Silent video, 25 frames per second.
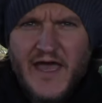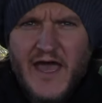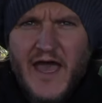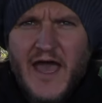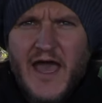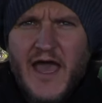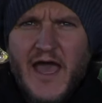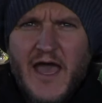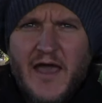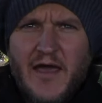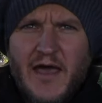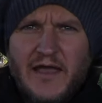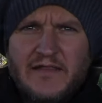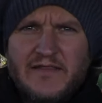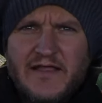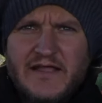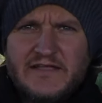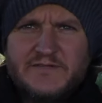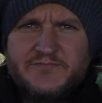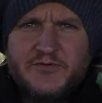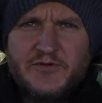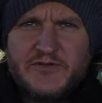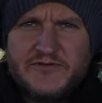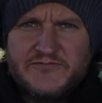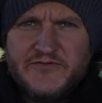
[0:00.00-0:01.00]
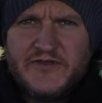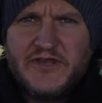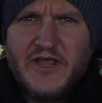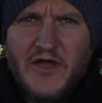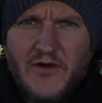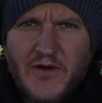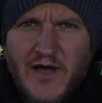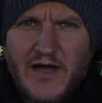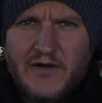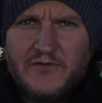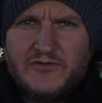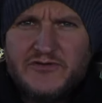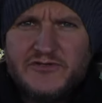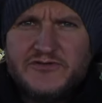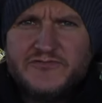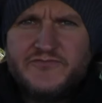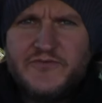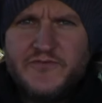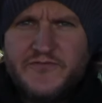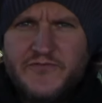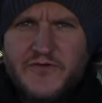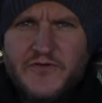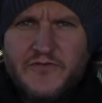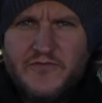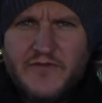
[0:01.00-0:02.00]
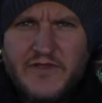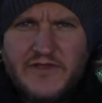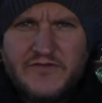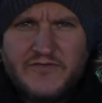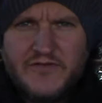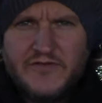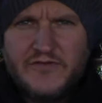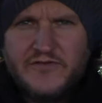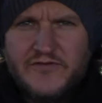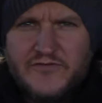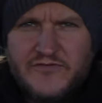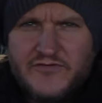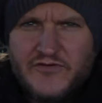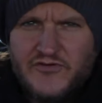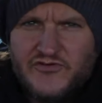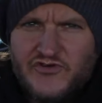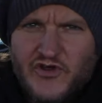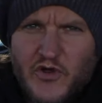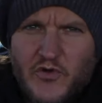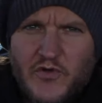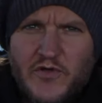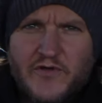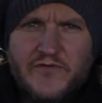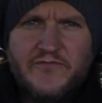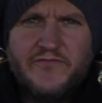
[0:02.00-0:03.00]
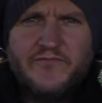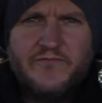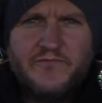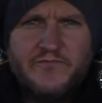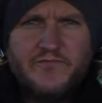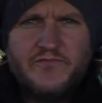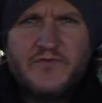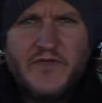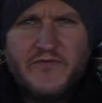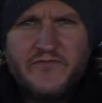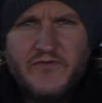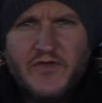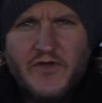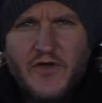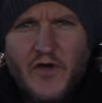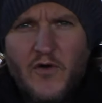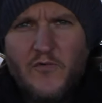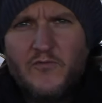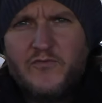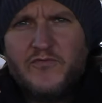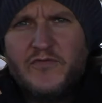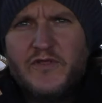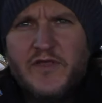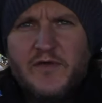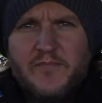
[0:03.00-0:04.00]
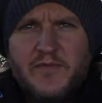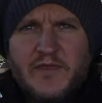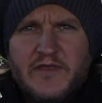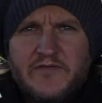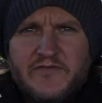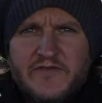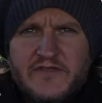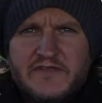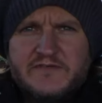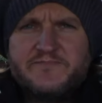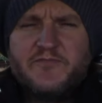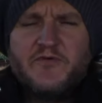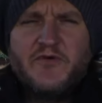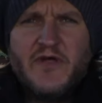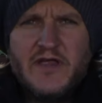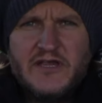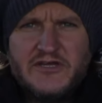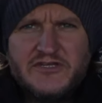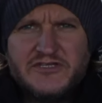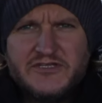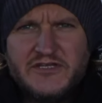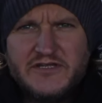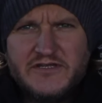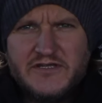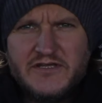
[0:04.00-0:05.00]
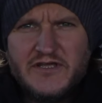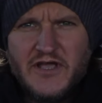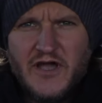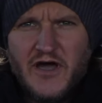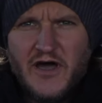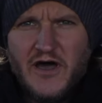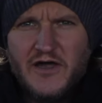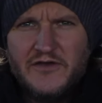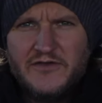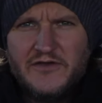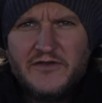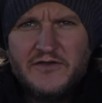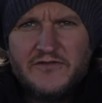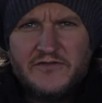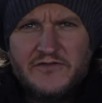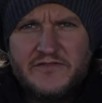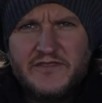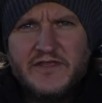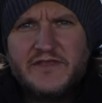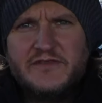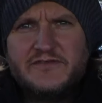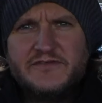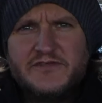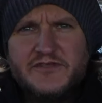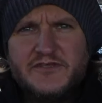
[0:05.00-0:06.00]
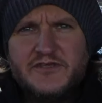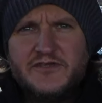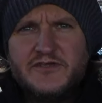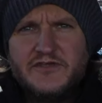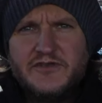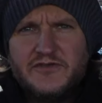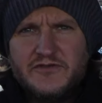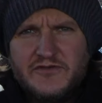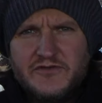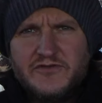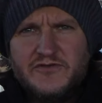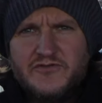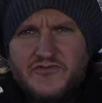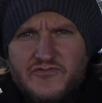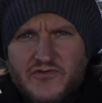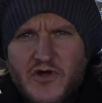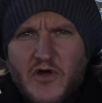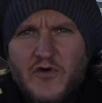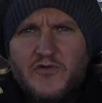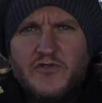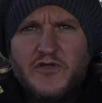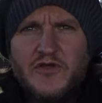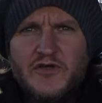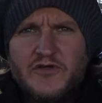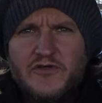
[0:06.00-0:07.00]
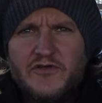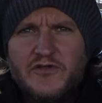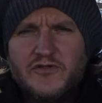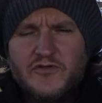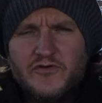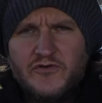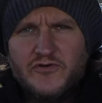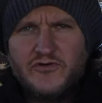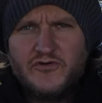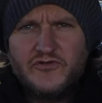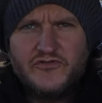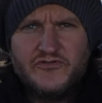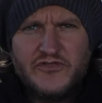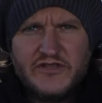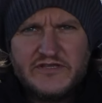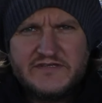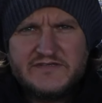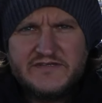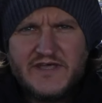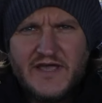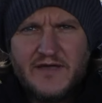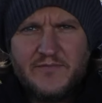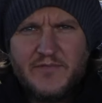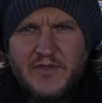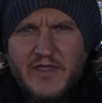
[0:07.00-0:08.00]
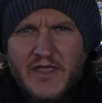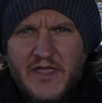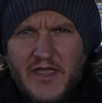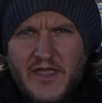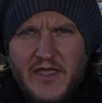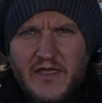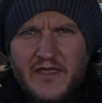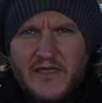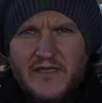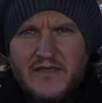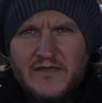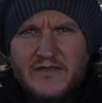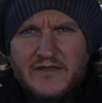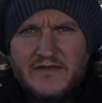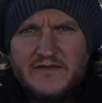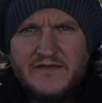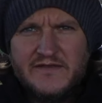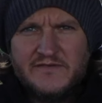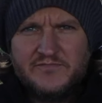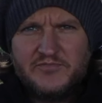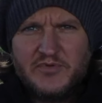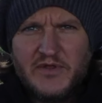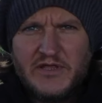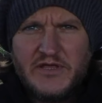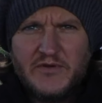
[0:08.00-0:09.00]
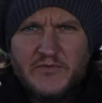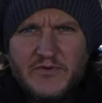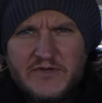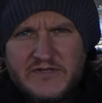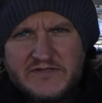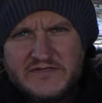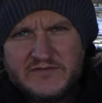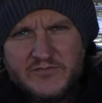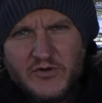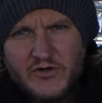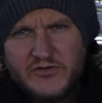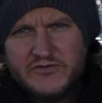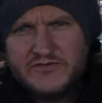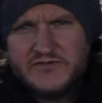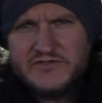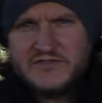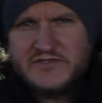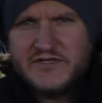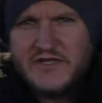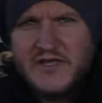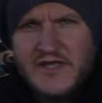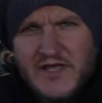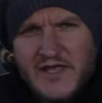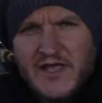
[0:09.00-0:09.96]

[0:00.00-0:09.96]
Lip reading: I'd like to put this video out just for a few reasons, to show you, give you hopefully a bit of inspiration in the garden and things that you can grow that are going to look good this time of year in these bleak winter months.